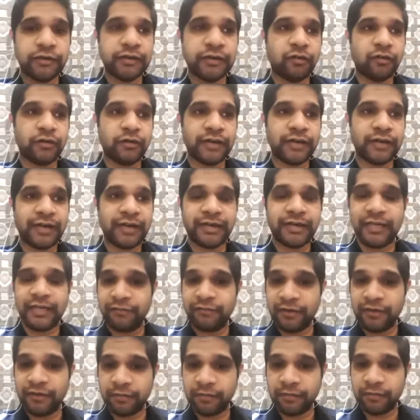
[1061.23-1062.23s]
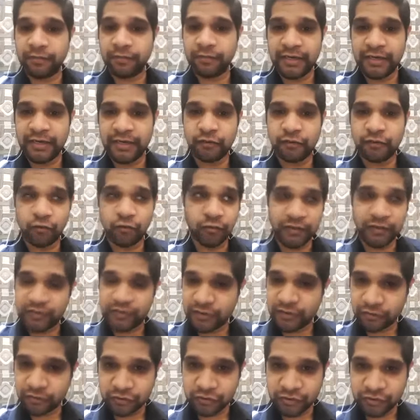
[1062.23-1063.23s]
You can contact even me through
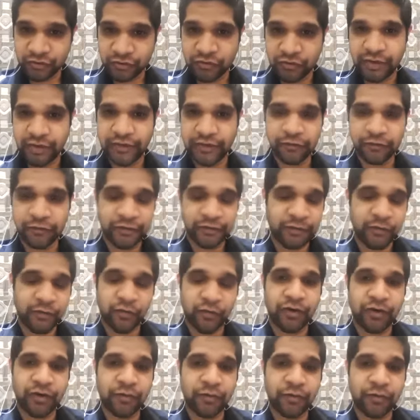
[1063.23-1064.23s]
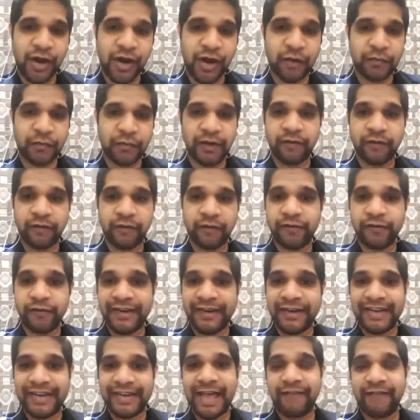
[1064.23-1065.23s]
Mr. Gunjan only. You can book your appointment. We
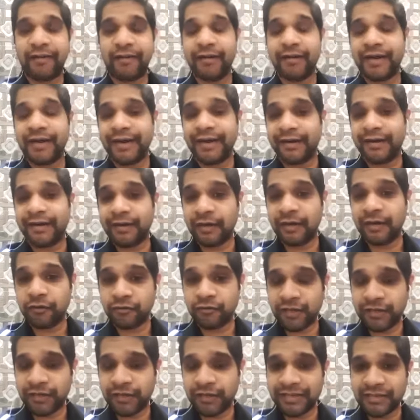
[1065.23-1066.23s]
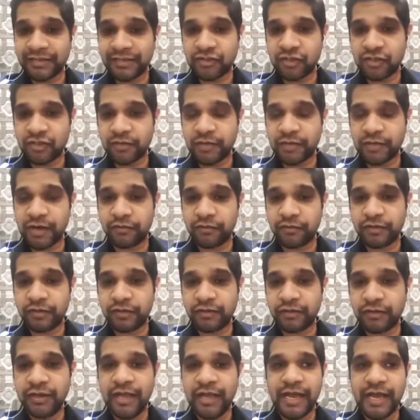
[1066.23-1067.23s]
can have a direct counseling session about
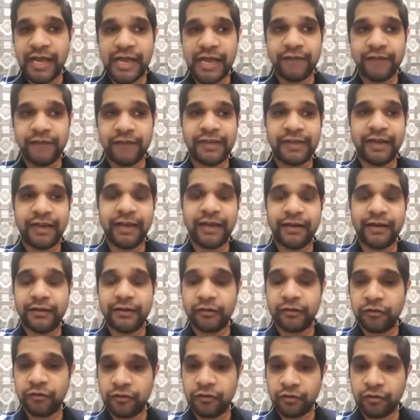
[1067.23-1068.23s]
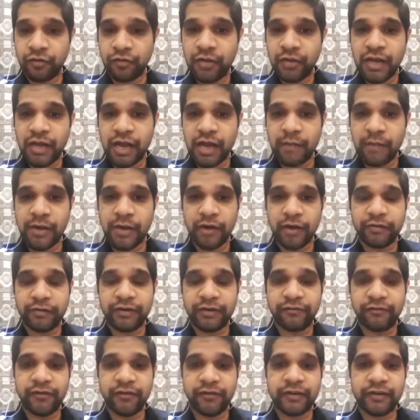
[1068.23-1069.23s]
it, and we can let you know
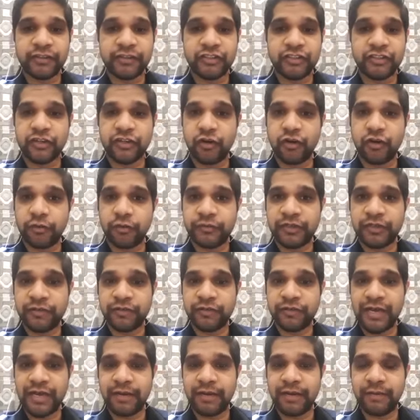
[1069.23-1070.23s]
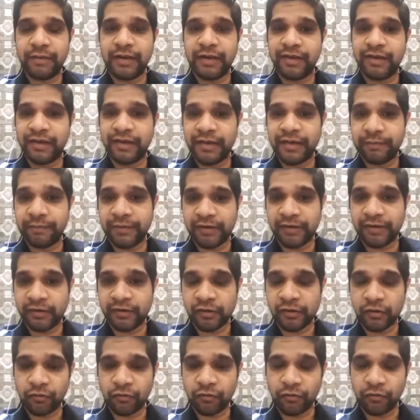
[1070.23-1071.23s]
about different engineering options available in Cape
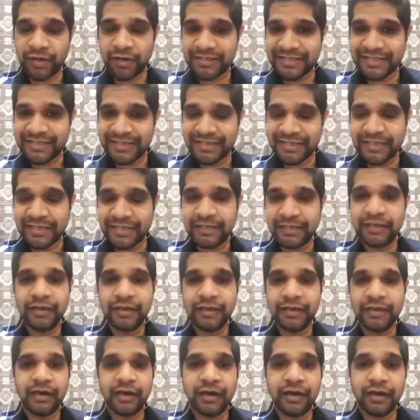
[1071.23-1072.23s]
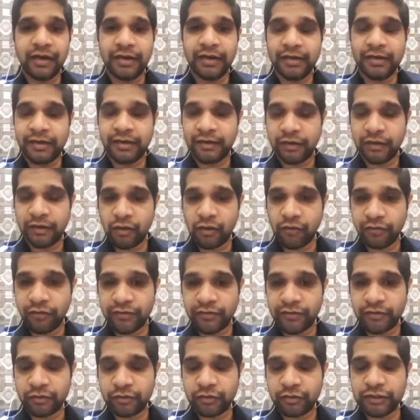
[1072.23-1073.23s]
Breton University, here in
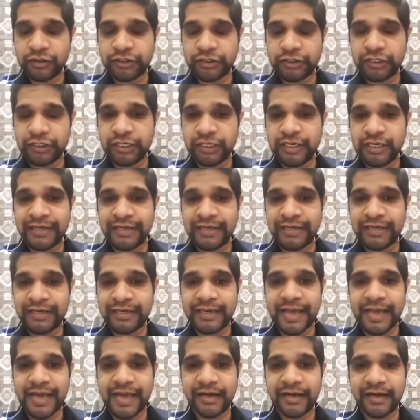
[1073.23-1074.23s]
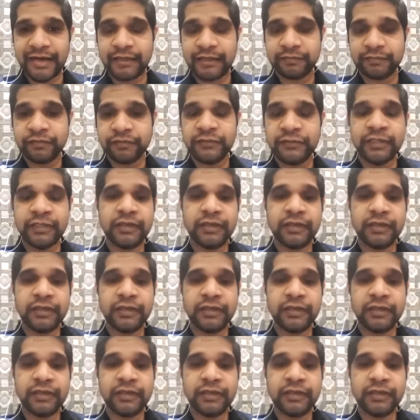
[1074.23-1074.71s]
Nova Scotia, in Canada.